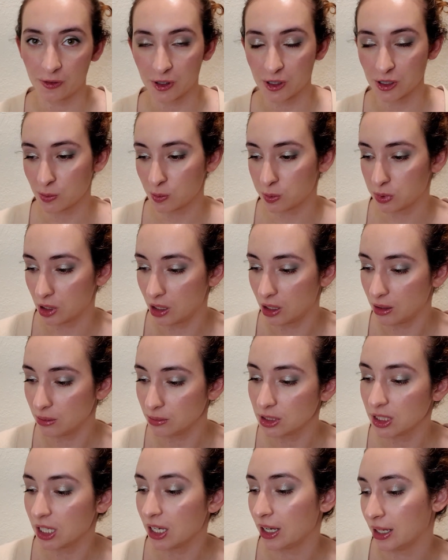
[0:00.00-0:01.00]
first
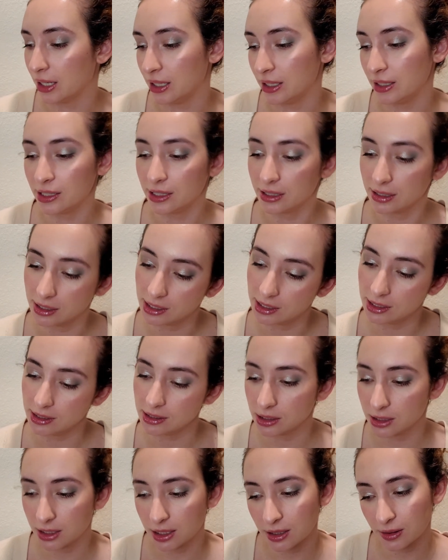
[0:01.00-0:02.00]
prompt, I
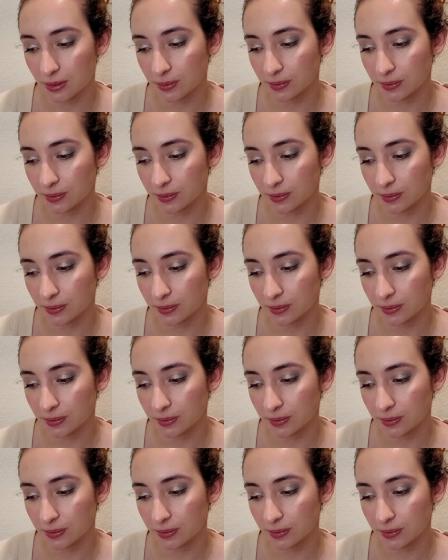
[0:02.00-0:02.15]
got...